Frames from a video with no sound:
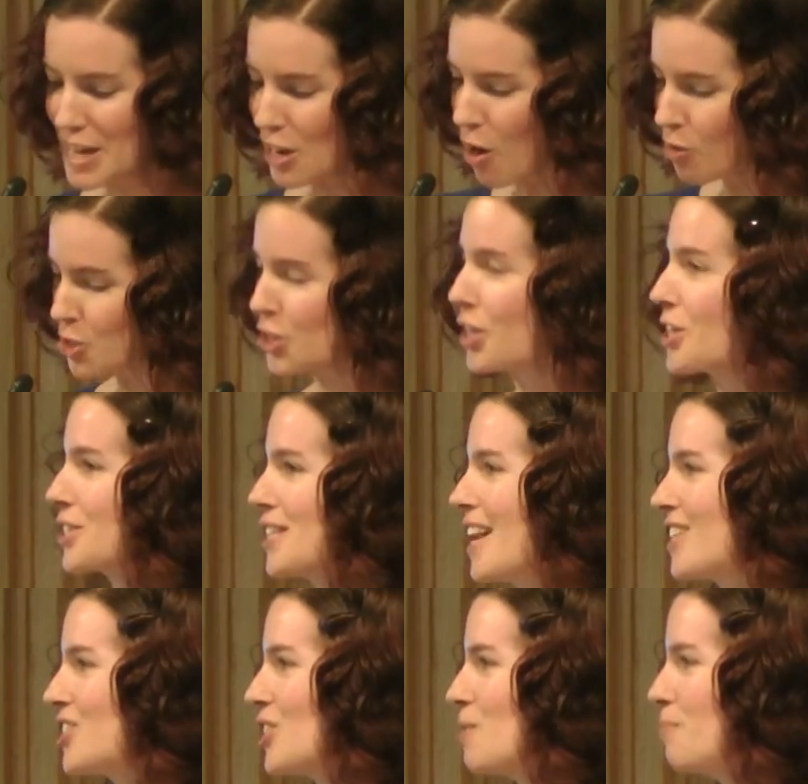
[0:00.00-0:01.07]
coaching
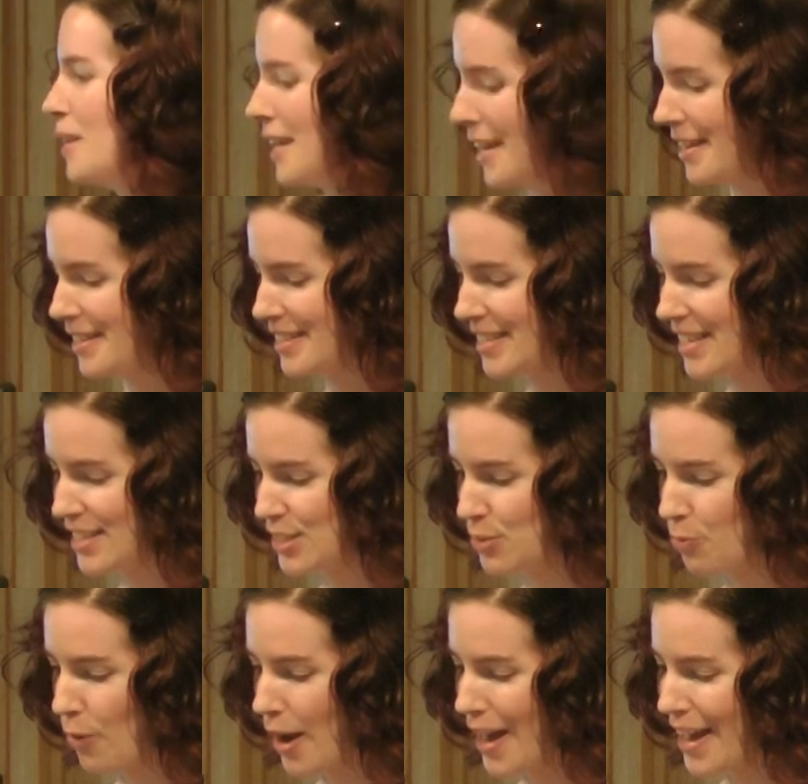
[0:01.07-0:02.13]
session begins this
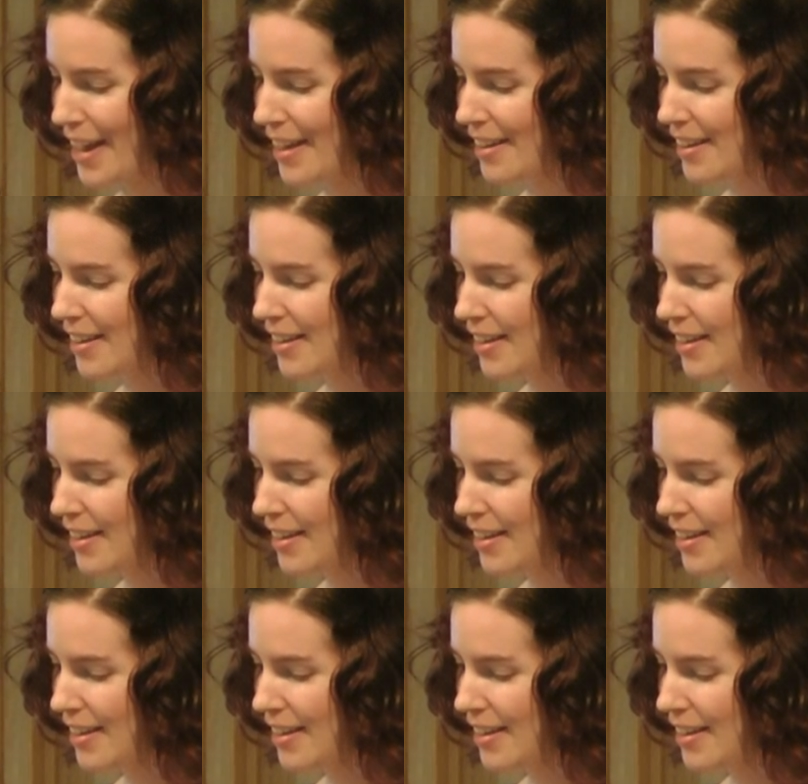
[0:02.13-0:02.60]
way.